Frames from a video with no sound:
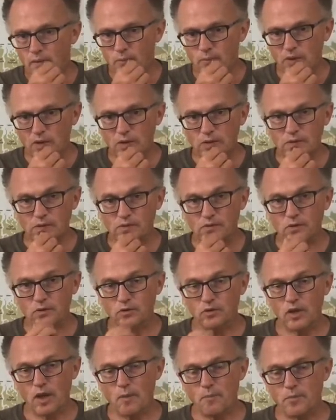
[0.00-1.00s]
Because of
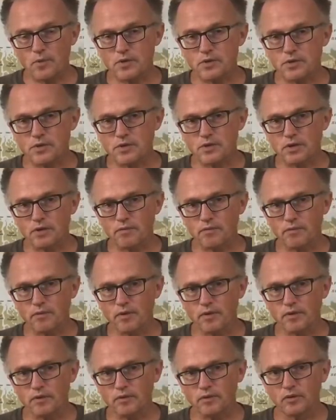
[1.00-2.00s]
this temperature
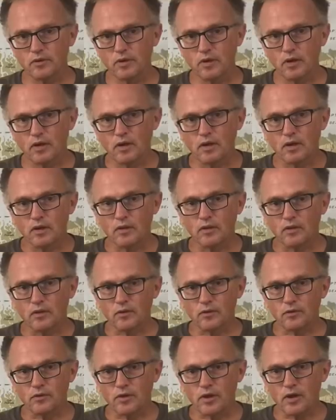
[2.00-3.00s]
difference,
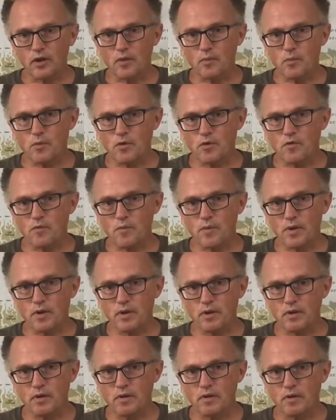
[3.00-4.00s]
there's air movement